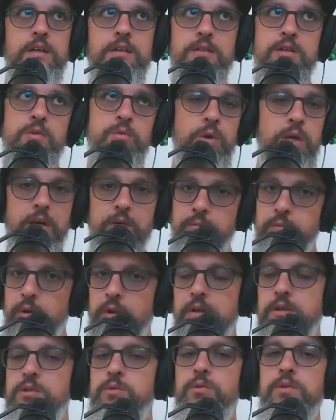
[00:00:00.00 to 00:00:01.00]
suite of
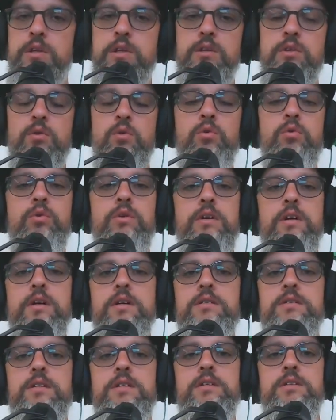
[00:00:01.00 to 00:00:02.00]
products within your
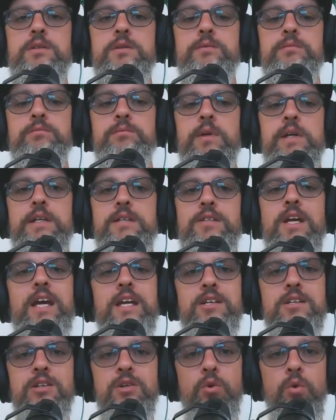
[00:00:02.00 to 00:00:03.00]
organization, but it's
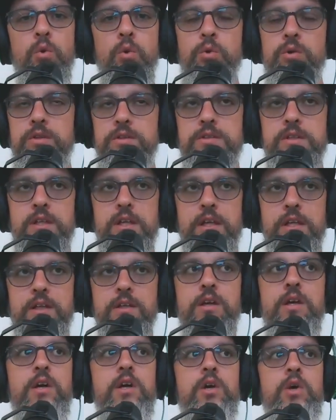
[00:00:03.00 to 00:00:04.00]
actually auditing
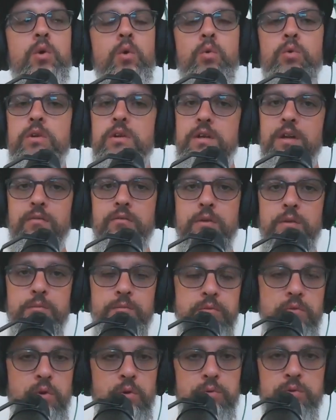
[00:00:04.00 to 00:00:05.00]
all the
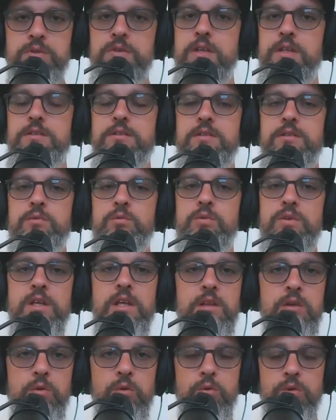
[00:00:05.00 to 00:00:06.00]
different processes
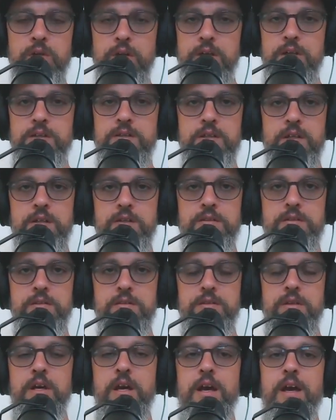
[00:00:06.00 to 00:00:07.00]
within the
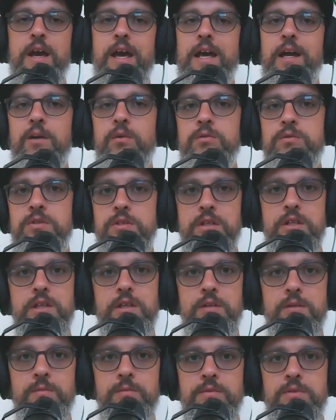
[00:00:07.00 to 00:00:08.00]
organization, how
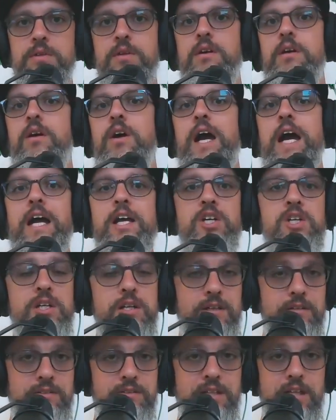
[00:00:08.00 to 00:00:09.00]
teams are
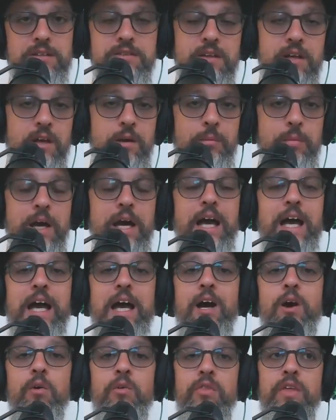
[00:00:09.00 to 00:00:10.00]
actually set up,
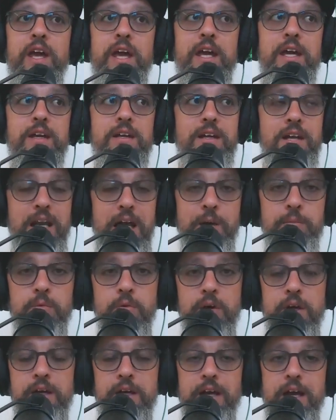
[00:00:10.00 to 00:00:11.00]
how they
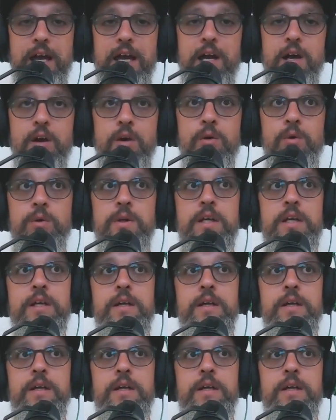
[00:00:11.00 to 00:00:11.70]
collaborate, how